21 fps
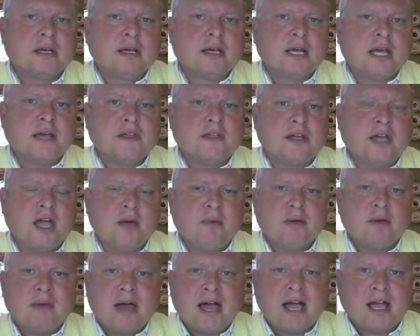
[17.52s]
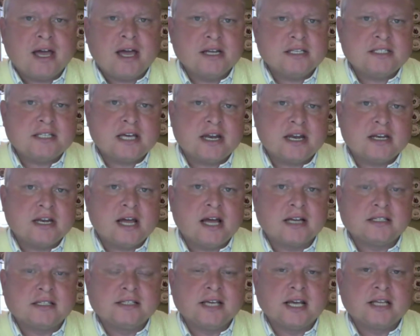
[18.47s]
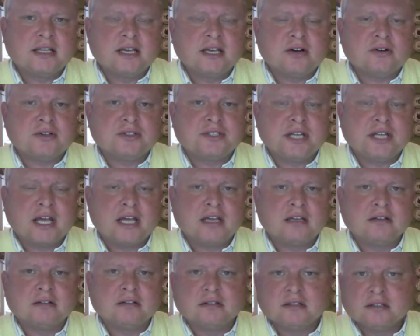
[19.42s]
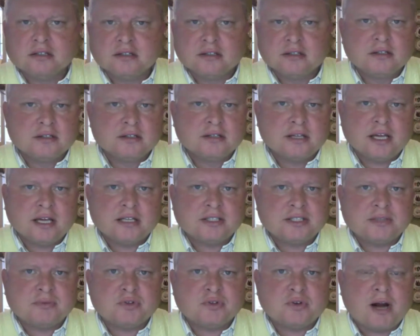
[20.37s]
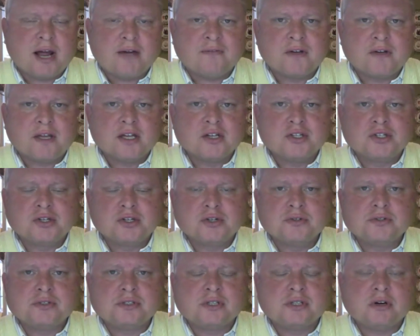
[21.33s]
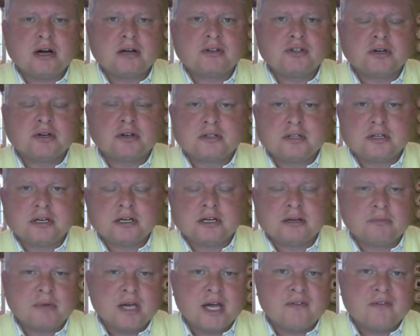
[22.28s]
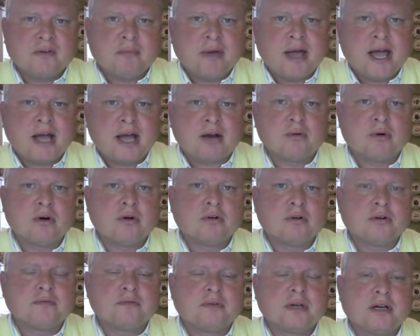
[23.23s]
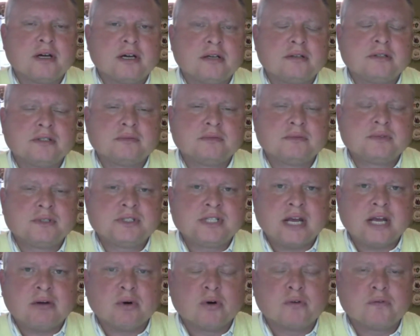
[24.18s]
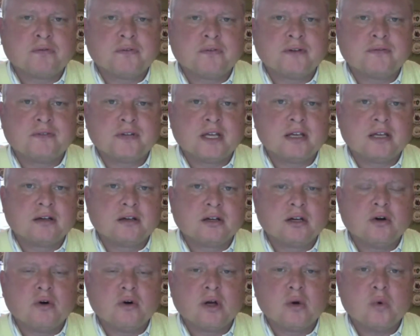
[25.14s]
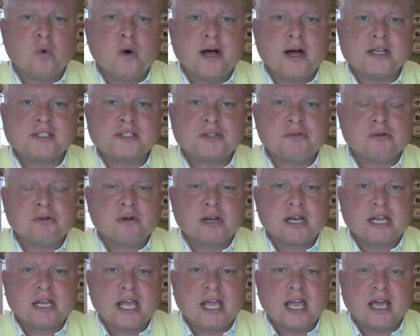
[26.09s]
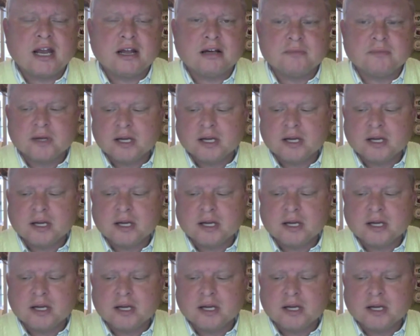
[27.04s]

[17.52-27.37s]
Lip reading: And then coming back, I decided not to take the interstate. I had some traffic issues, so I took kind of a back road, State Road 50, going west through Indiana.